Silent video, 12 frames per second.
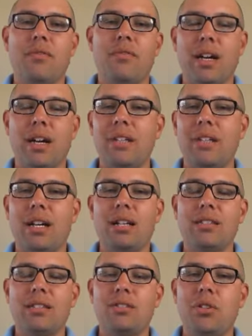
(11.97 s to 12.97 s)
five
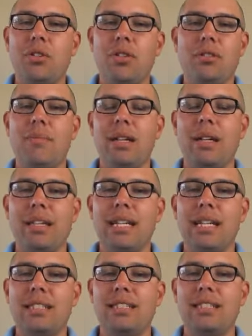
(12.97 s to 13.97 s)
dogs, who knows how many
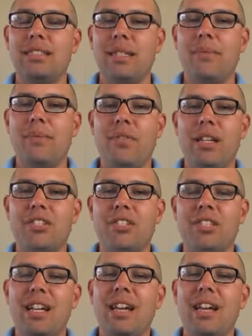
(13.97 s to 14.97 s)
cats and some
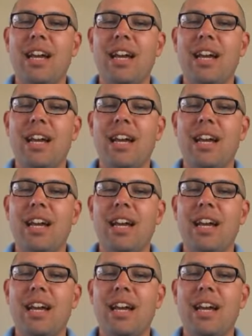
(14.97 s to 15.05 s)
fish,